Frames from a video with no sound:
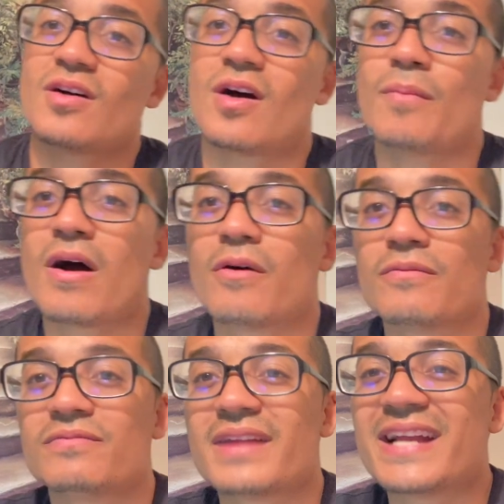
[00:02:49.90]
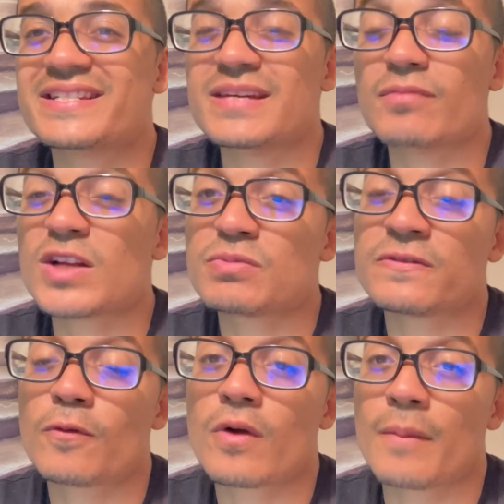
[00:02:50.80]
19 months
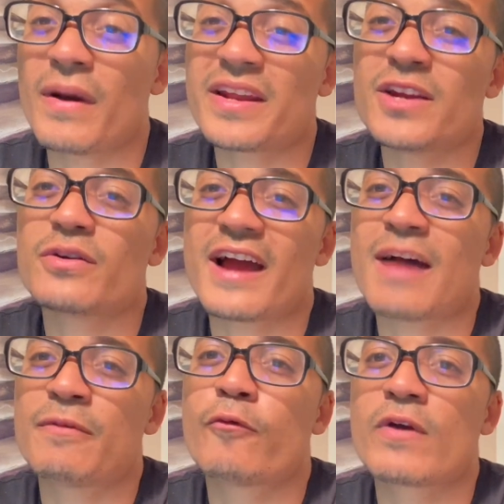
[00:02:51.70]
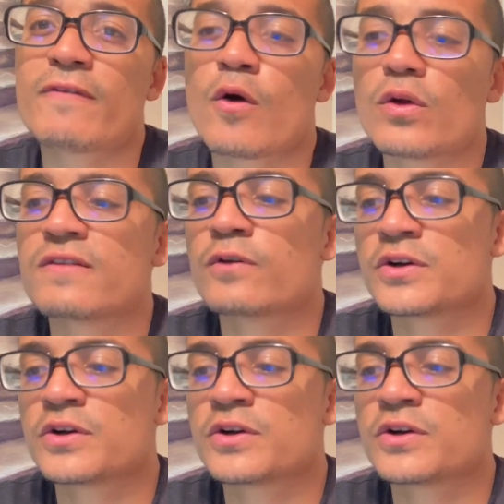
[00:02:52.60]
before, about a year and a half before he fought Holyfield,